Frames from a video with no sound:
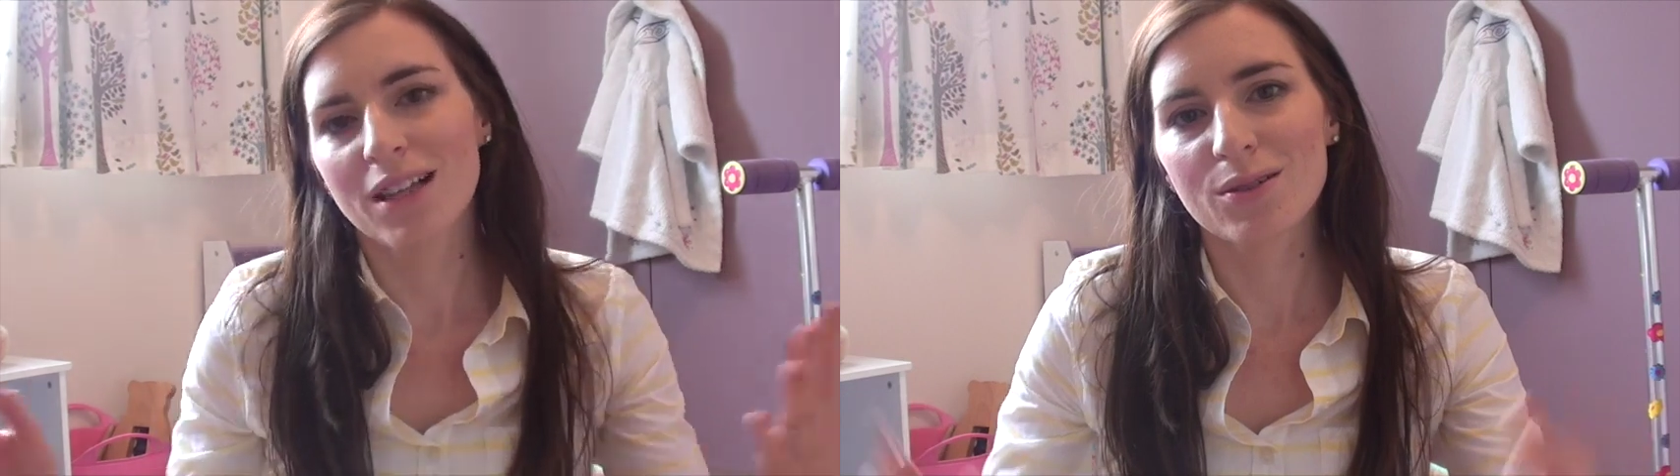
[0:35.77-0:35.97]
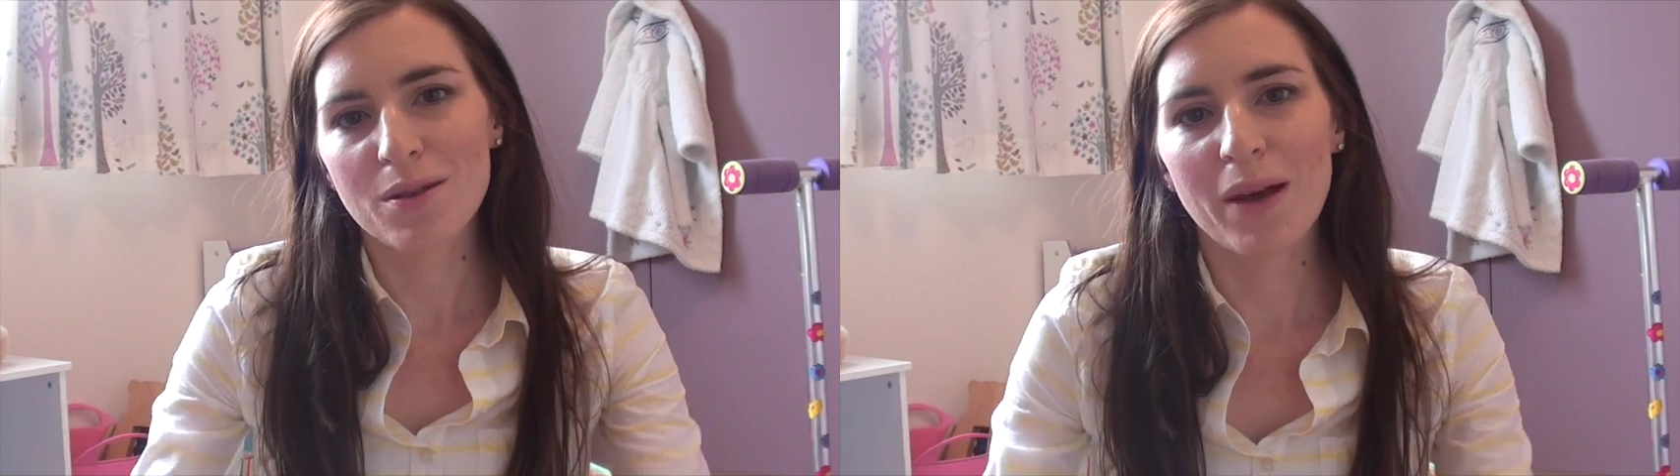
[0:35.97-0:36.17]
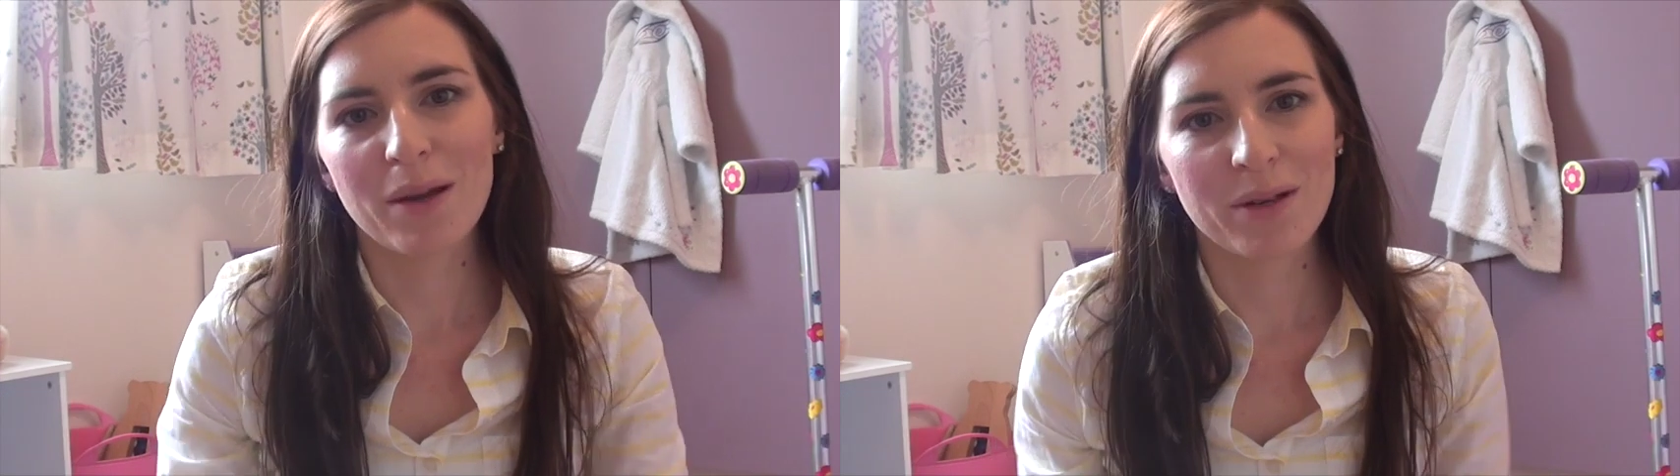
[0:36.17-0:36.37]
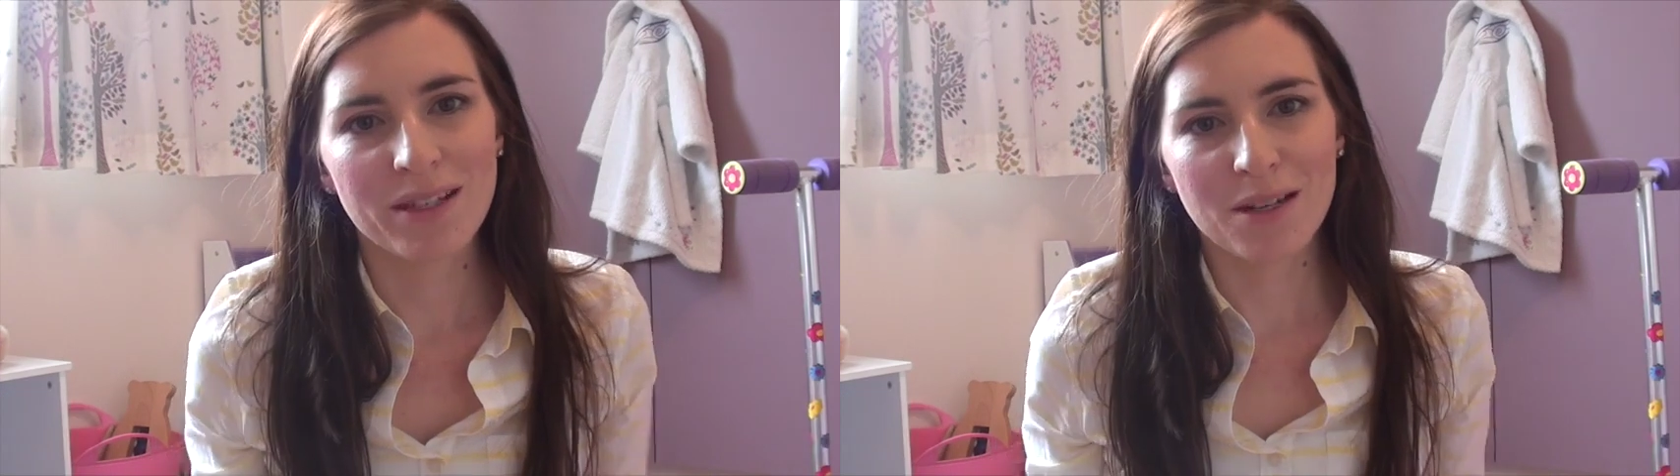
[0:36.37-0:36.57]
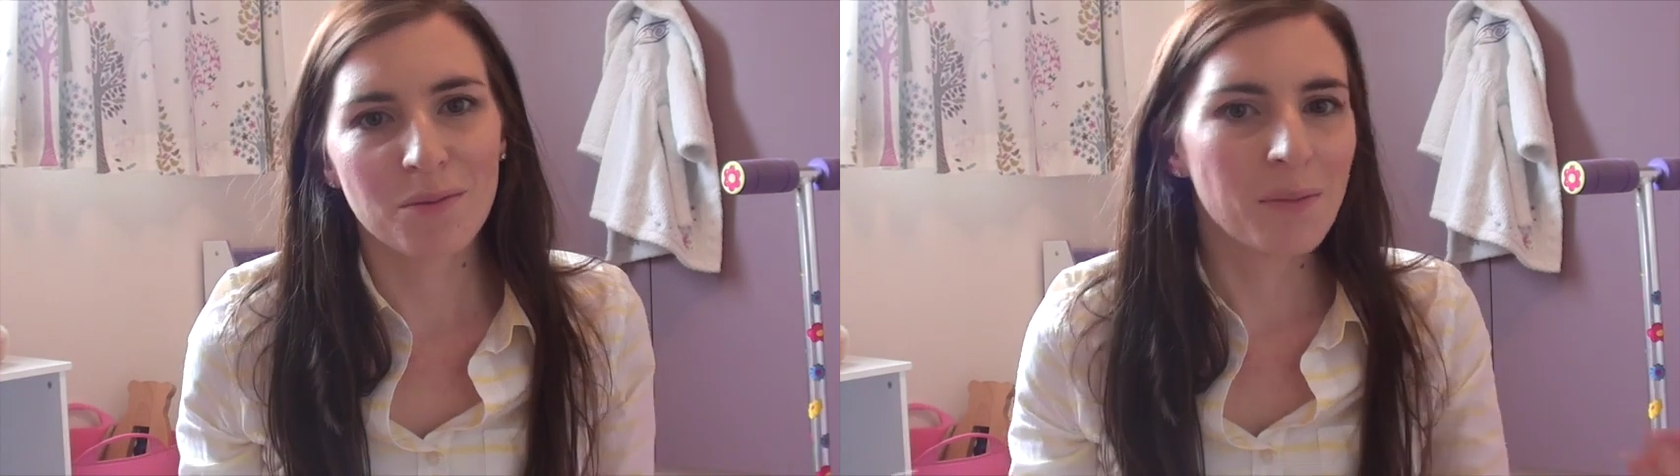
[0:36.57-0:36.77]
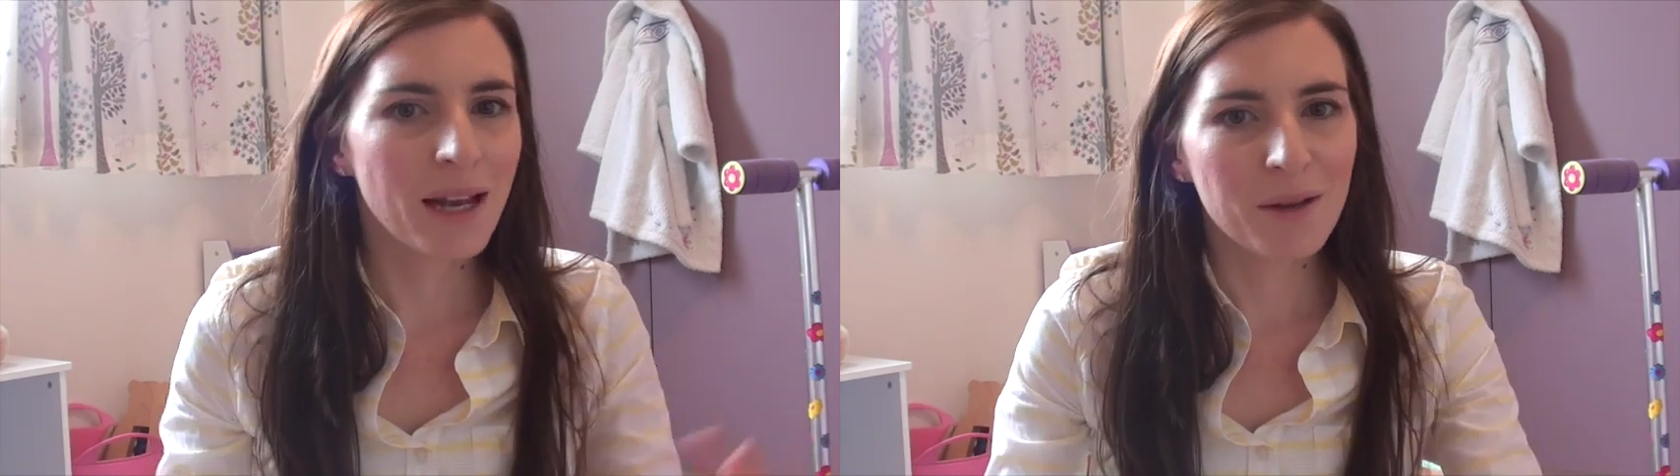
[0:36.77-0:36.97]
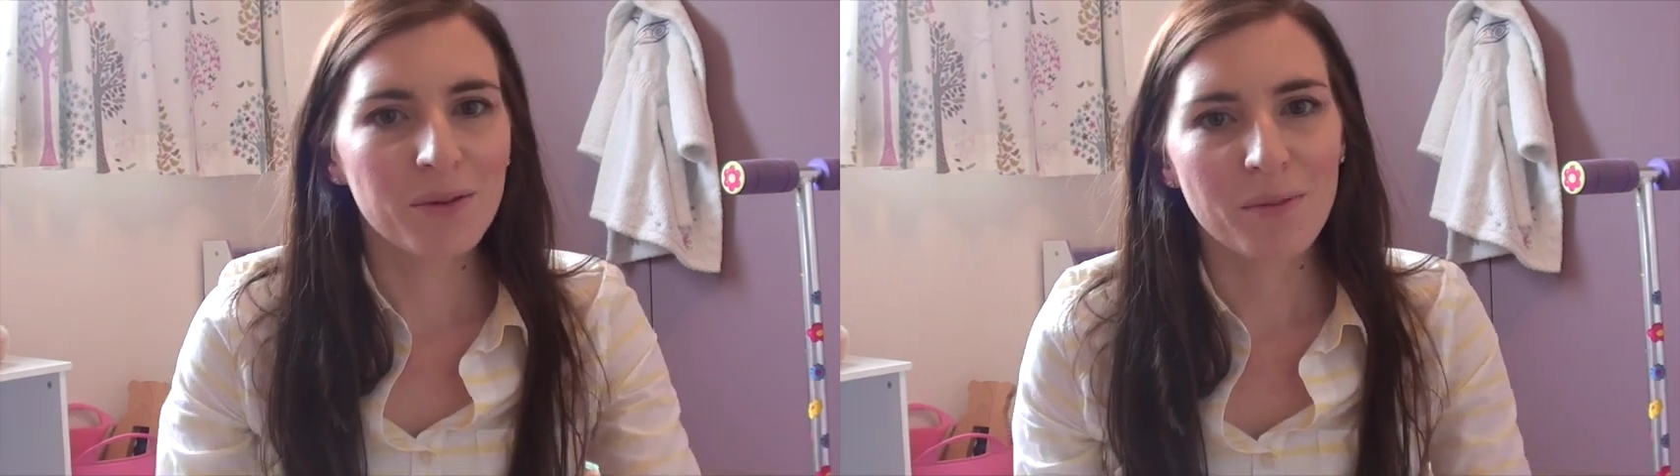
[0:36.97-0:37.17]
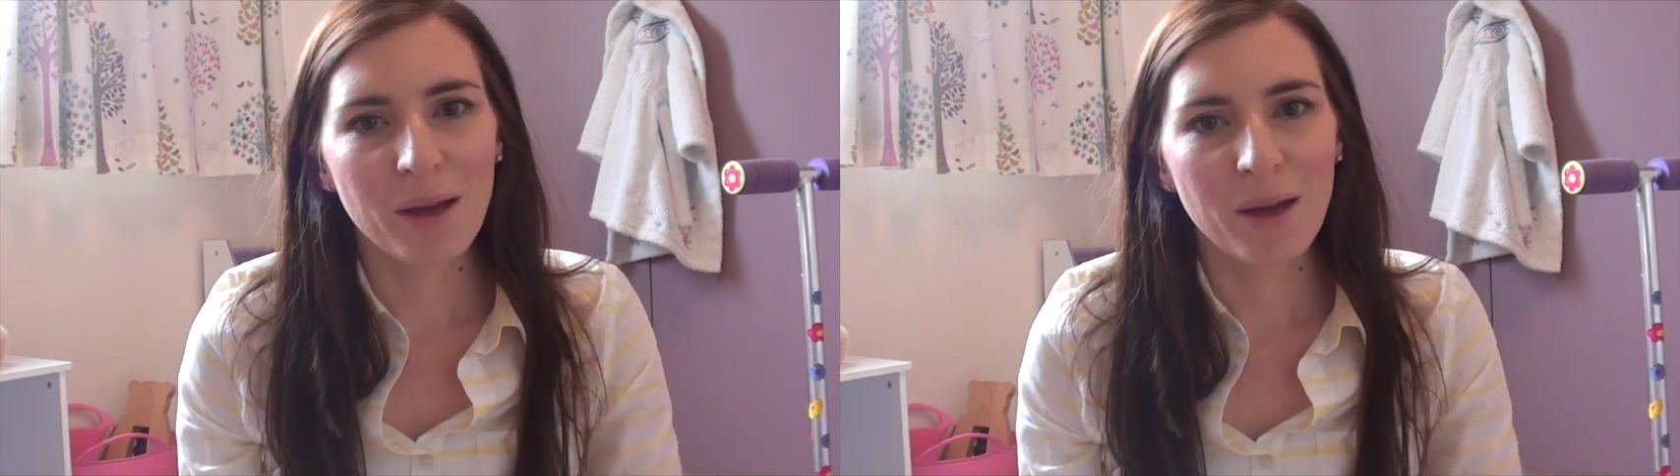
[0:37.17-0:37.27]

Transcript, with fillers: lots of babies, come play with the